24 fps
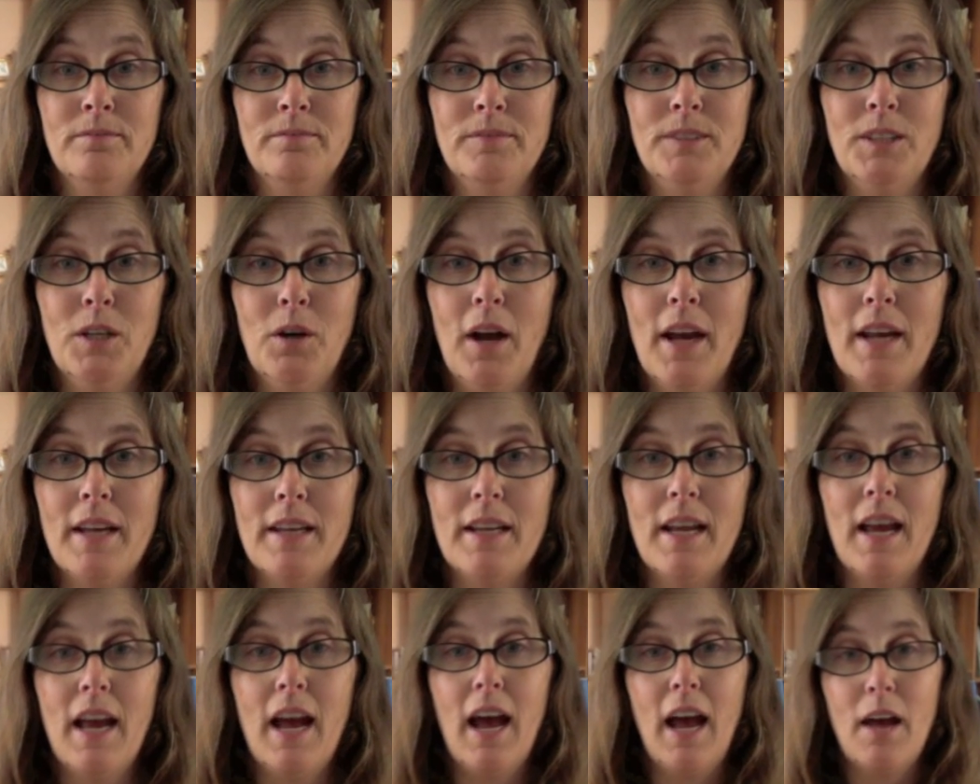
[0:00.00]

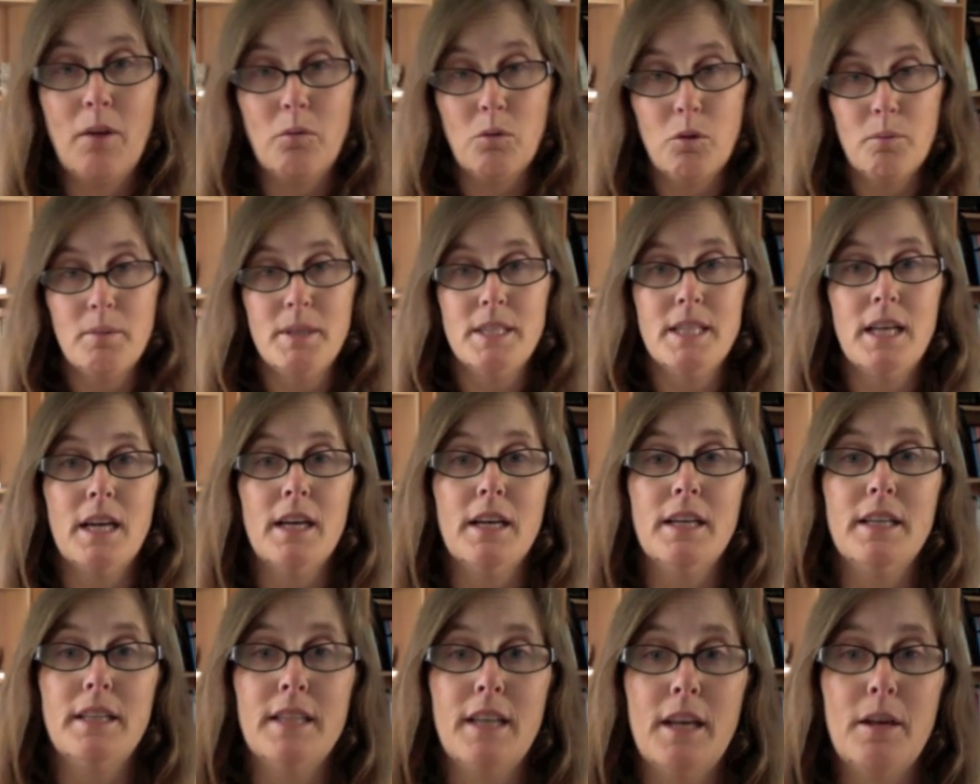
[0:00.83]
I will be
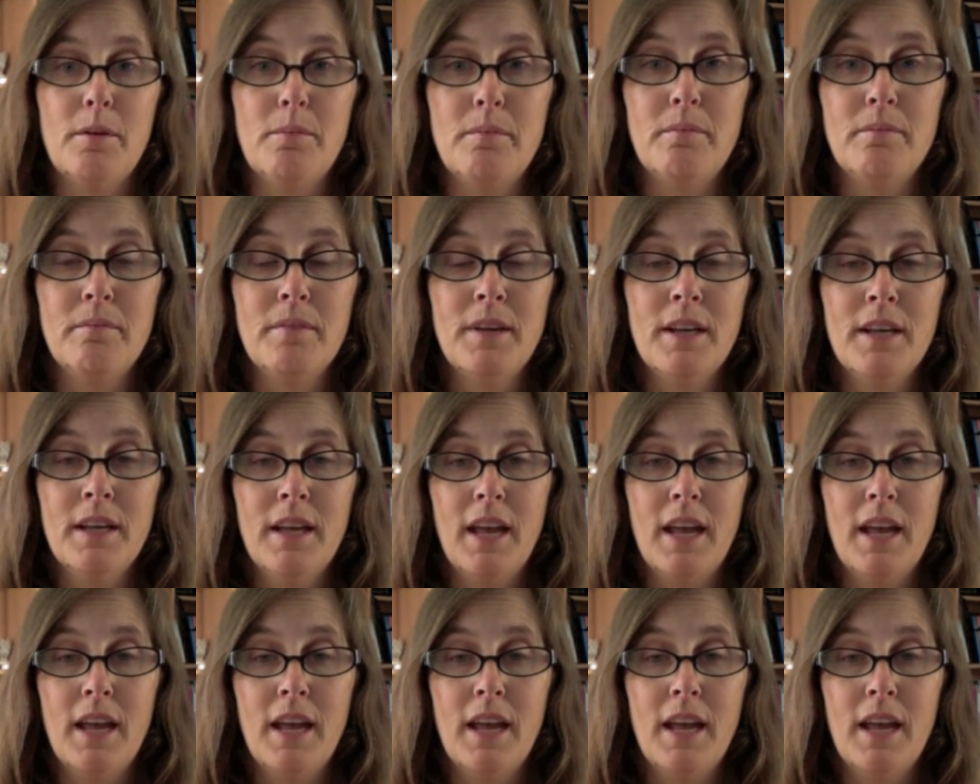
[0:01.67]
telling them